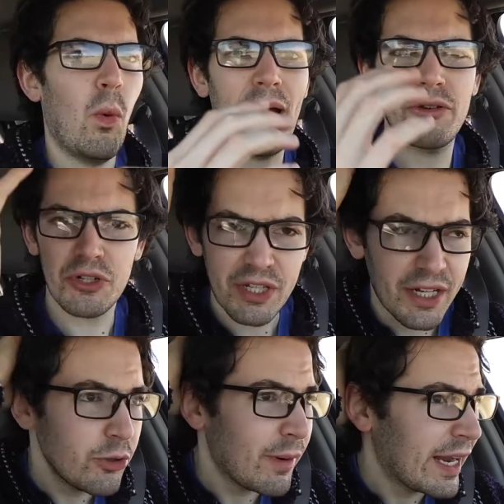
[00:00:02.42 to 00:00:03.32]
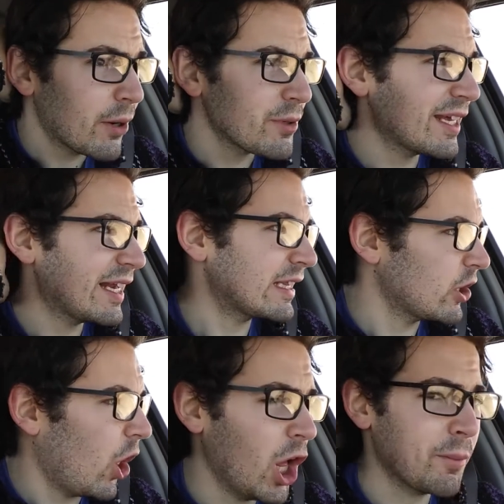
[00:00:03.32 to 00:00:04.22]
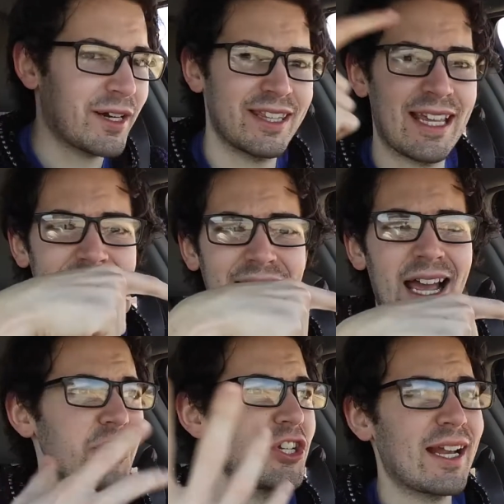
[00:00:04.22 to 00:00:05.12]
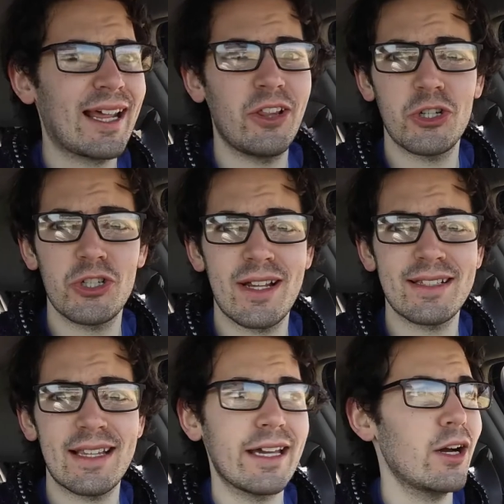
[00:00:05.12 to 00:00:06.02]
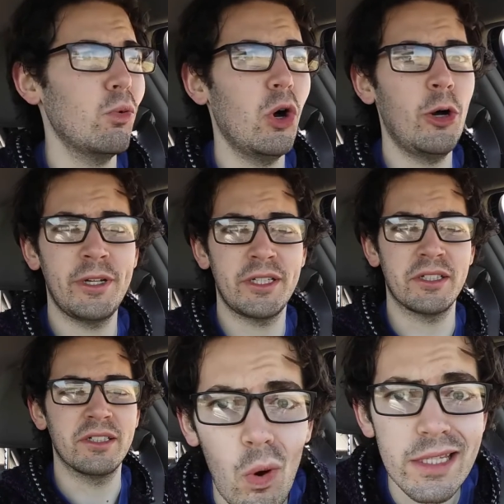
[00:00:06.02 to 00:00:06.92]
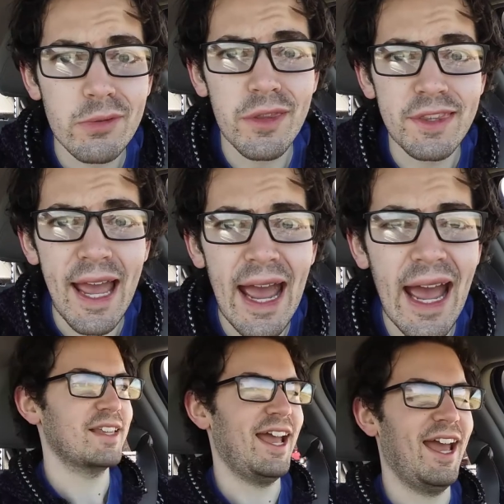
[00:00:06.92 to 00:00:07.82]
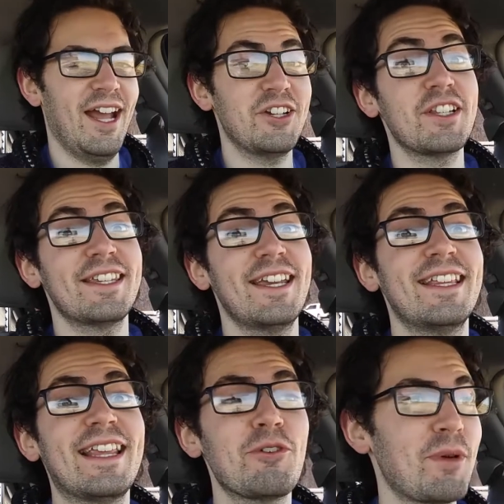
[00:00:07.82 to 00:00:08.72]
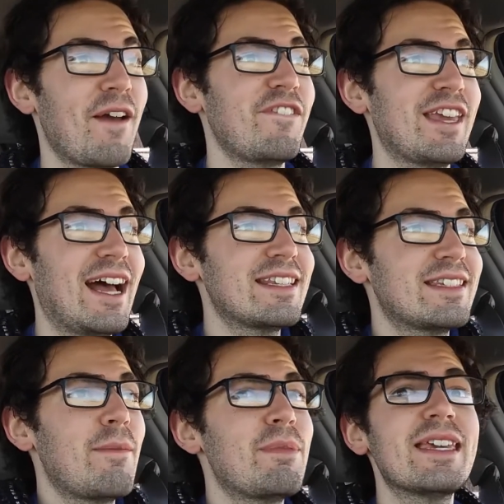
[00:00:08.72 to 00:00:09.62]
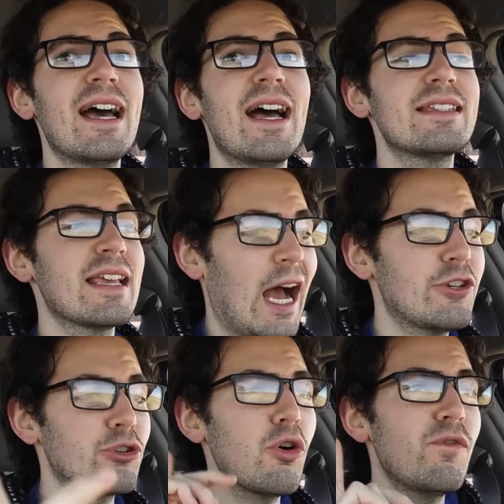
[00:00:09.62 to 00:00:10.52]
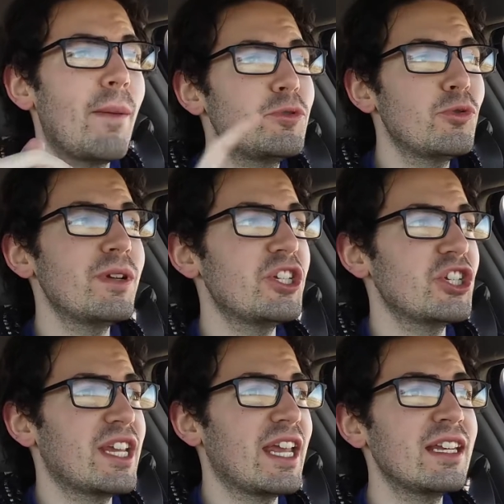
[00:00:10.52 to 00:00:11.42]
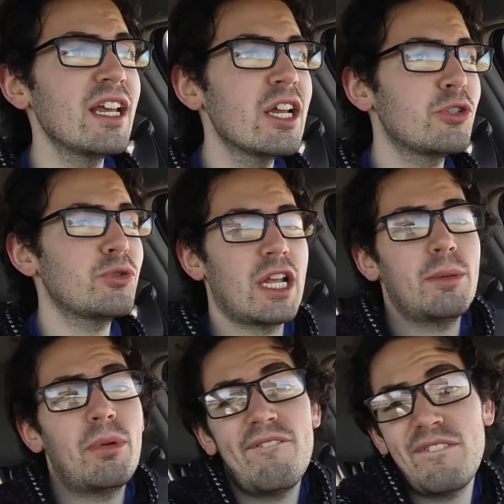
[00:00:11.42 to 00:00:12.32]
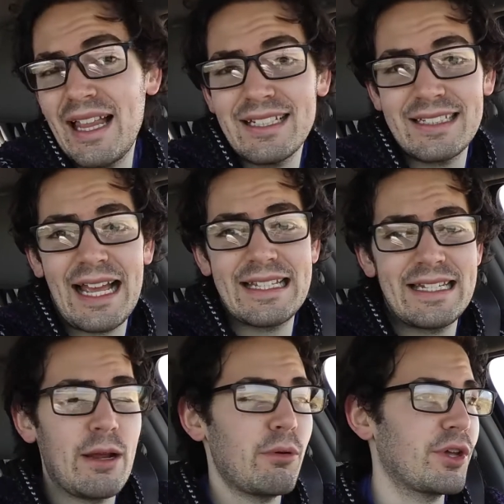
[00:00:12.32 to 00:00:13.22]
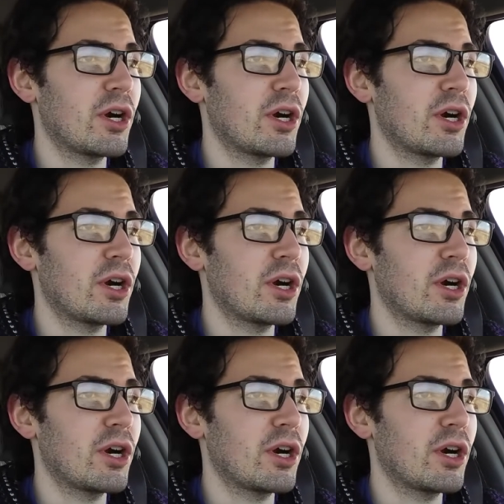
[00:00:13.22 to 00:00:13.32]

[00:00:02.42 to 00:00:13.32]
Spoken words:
Wowzers, I knew my hair was getting long, but in that last shot, I looked just like a woman. What's with that? Just kidding, that was my fiance because I drove up to Michigan to celebrate Valentine's Day with